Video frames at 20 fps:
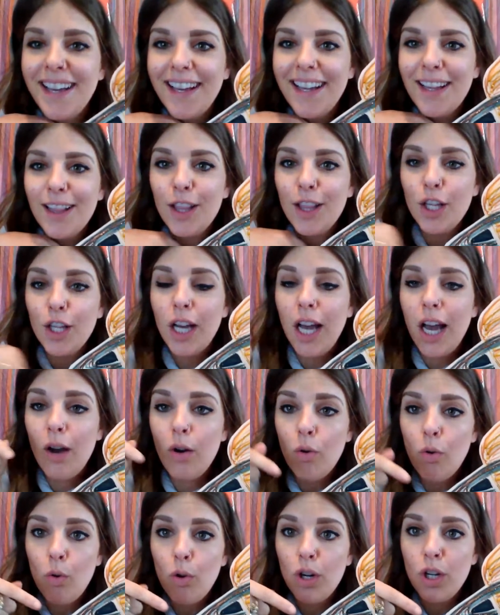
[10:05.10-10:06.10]
Look how
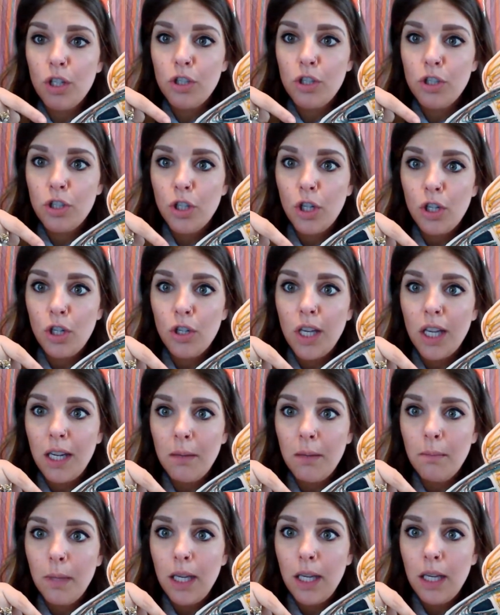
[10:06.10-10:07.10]
gorge. Are you
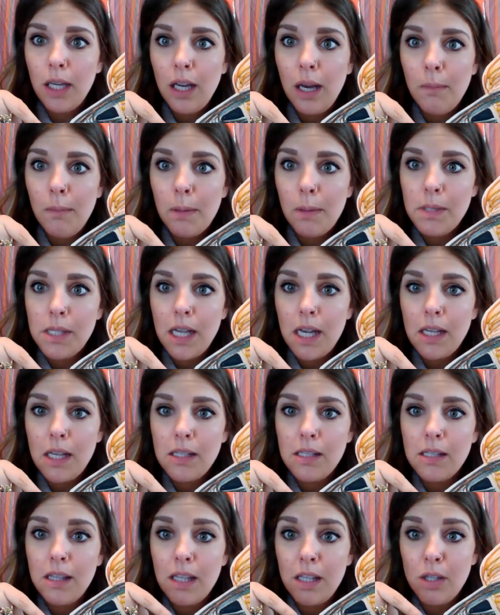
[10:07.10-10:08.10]
kidding me? I'm
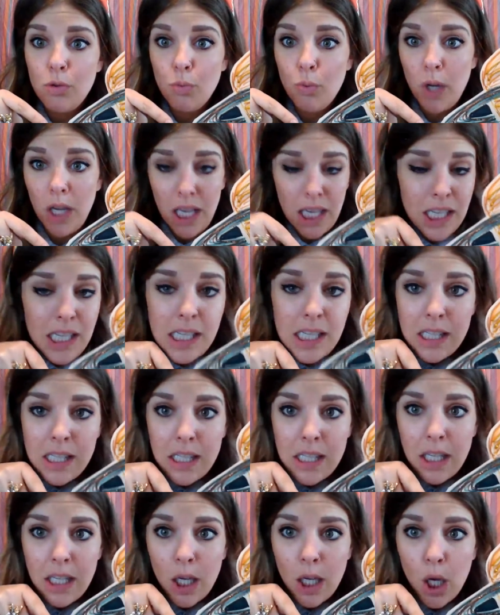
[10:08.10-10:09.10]
obsessed. These rings
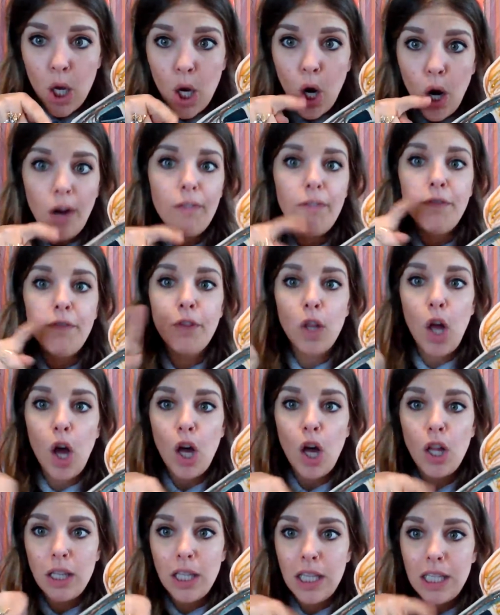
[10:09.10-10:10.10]
are
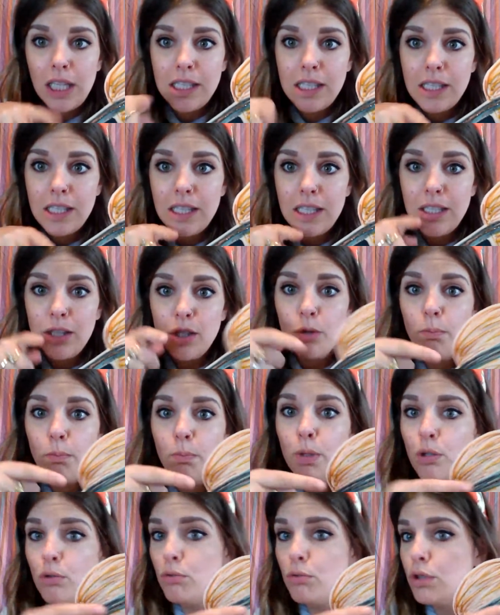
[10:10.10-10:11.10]
flawless. These are
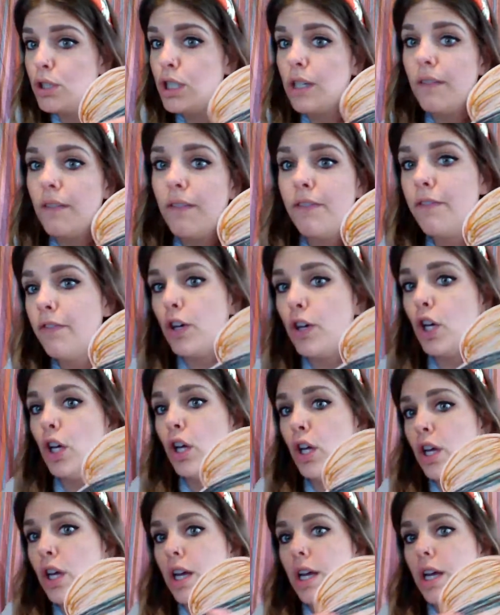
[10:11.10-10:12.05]
beautiful.